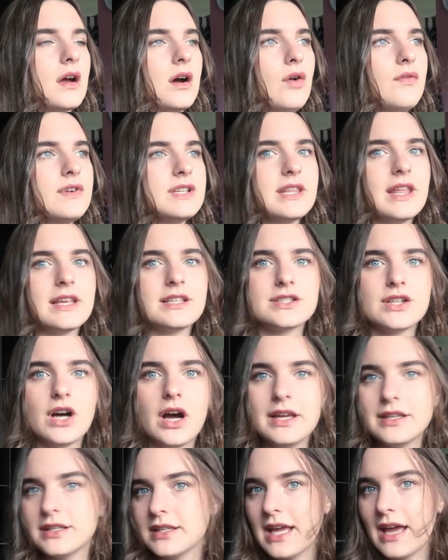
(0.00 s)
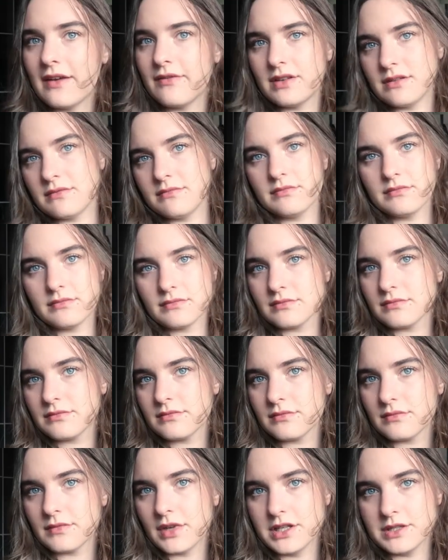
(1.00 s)
obviously they started, Kevin
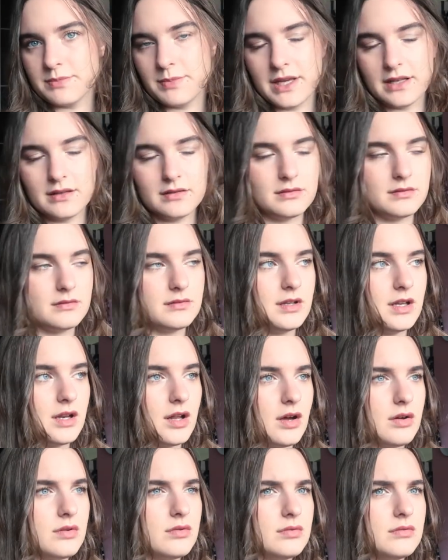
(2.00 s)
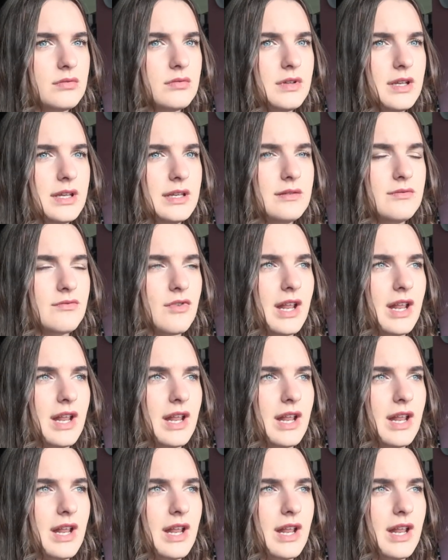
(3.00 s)
has been, you know, in